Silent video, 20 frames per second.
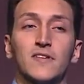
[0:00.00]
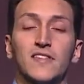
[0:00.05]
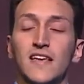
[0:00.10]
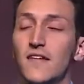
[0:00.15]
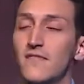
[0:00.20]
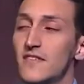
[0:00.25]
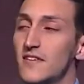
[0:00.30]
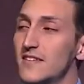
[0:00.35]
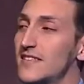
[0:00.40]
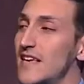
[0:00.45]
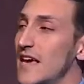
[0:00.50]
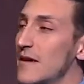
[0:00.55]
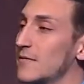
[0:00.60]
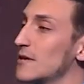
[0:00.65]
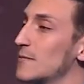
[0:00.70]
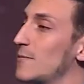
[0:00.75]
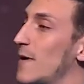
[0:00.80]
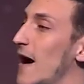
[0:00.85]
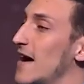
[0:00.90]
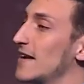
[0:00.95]
But they have the
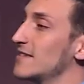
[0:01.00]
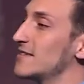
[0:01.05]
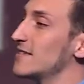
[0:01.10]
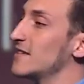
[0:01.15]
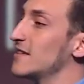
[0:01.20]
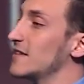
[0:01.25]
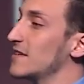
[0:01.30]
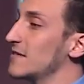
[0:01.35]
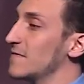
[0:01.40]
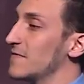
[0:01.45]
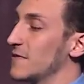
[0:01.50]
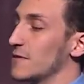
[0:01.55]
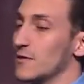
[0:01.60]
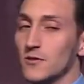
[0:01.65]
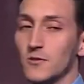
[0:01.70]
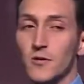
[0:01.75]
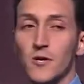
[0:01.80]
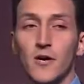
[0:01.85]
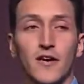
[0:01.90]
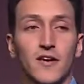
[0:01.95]
same capacity to
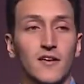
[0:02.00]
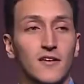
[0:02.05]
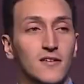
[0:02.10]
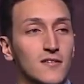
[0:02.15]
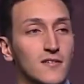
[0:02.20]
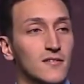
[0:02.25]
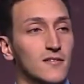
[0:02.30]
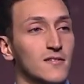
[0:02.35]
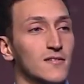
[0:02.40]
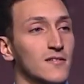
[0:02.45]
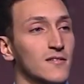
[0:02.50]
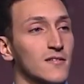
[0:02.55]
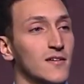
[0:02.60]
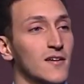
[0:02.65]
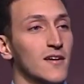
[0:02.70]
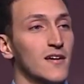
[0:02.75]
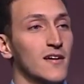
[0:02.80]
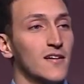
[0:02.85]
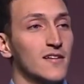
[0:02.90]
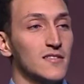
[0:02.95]
feel joy,
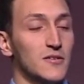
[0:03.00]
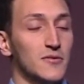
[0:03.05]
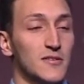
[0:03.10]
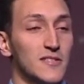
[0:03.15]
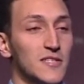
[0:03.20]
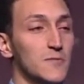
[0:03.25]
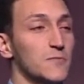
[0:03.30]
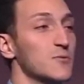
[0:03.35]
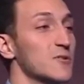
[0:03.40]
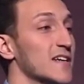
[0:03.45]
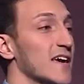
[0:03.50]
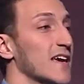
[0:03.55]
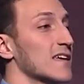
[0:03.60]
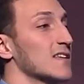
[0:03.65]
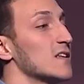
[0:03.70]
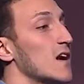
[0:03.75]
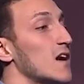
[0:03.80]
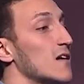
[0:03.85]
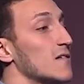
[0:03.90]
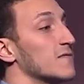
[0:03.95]
to
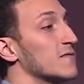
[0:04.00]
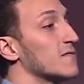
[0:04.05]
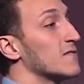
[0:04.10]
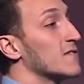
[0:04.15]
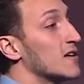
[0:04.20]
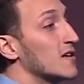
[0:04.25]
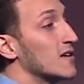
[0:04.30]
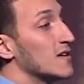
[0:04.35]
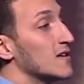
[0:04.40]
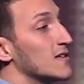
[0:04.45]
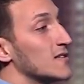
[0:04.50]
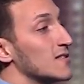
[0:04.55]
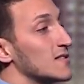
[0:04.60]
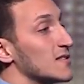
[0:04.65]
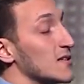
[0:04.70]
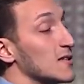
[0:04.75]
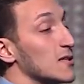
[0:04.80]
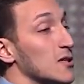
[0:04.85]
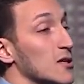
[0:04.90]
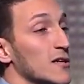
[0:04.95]
reciprocate love,
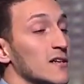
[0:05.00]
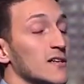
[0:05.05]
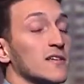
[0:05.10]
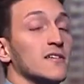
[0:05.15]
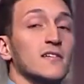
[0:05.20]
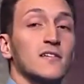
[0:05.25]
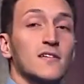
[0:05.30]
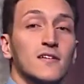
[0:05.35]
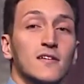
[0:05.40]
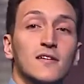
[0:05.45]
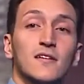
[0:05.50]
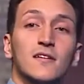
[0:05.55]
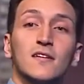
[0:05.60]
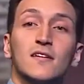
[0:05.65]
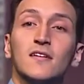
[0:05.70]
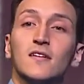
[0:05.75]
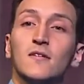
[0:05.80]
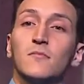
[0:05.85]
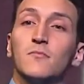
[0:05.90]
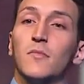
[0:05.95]
to learn,
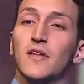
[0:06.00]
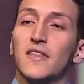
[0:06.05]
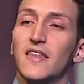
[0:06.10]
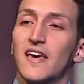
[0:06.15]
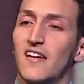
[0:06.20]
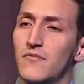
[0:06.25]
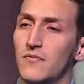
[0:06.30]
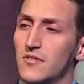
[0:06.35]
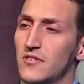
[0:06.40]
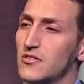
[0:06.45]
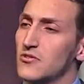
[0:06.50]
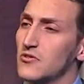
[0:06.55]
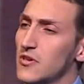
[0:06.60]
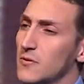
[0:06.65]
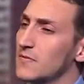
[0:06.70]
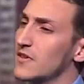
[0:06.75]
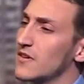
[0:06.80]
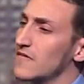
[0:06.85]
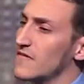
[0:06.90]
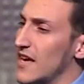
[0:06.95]
but they have been
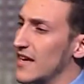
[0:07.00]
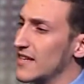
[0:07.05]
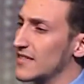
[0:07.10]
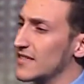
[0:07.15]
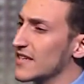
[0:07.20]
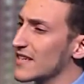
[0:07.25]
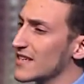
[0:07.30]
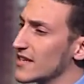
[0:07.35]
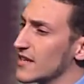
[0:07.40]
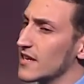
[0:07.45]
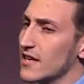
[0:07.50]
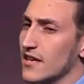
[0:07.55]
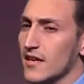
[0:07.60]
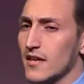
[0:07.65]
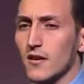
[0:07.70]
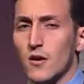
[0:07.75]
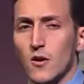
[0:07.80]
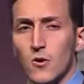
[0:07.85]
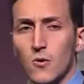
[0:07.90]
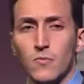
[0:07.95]
stripped of that
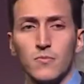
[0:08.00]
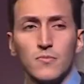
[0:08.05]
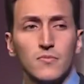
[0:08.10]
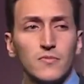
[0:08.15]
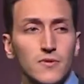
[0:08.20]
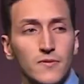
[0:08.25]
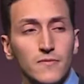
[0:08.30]
dignity and hope.